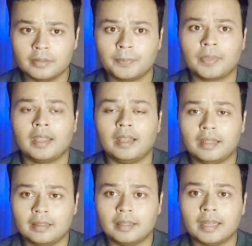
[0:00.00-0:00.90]
and
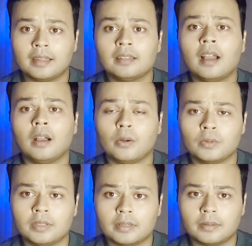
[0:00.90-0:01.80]
that is how the
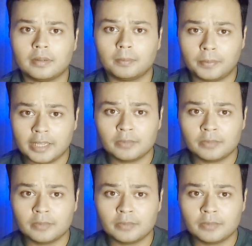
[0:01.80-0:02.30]
placement